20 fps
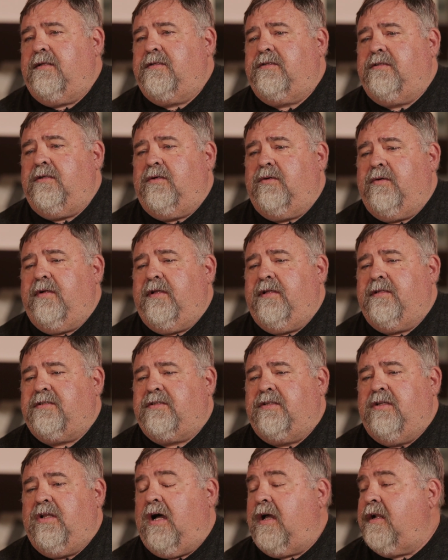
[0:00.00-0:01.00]
So
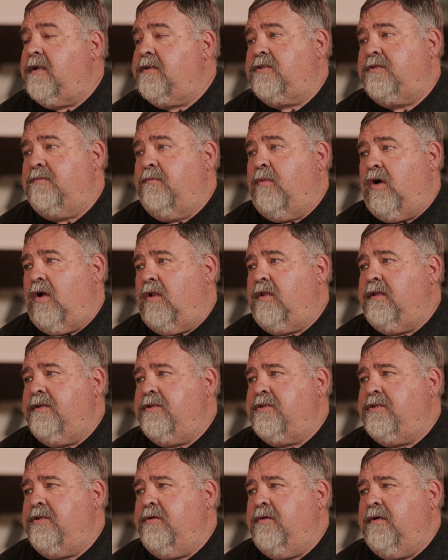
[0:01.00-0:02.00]
it's not a small
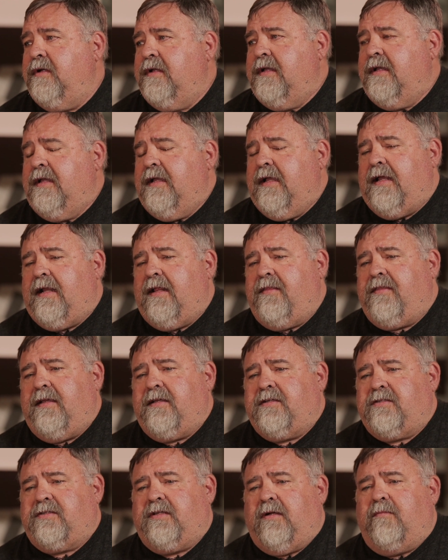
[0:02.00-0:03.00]
issue. And I
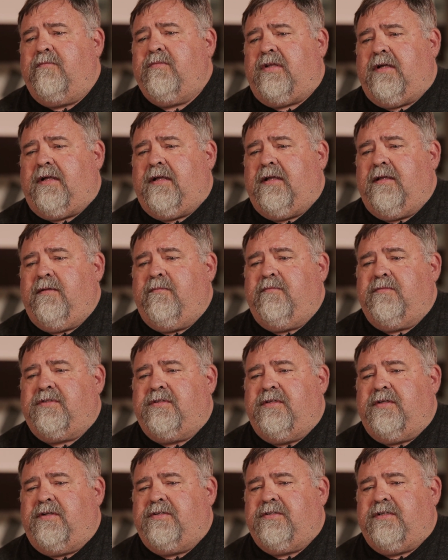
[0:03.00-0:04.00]
think sometimes
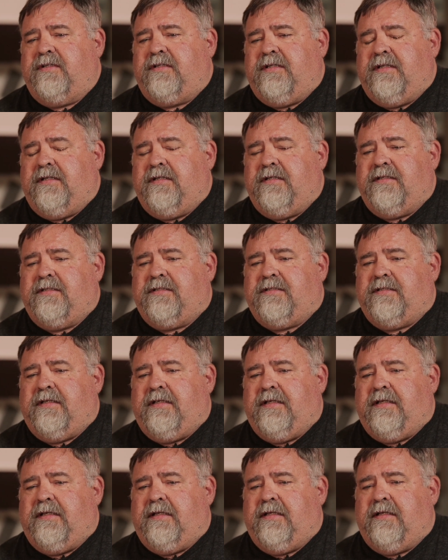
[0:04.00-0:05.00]
there's a
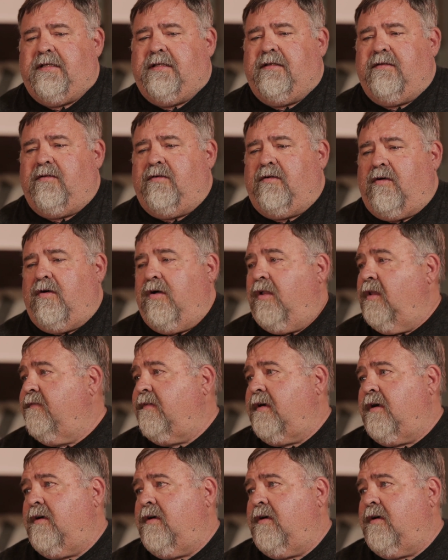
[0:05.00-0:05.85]
tendency in all of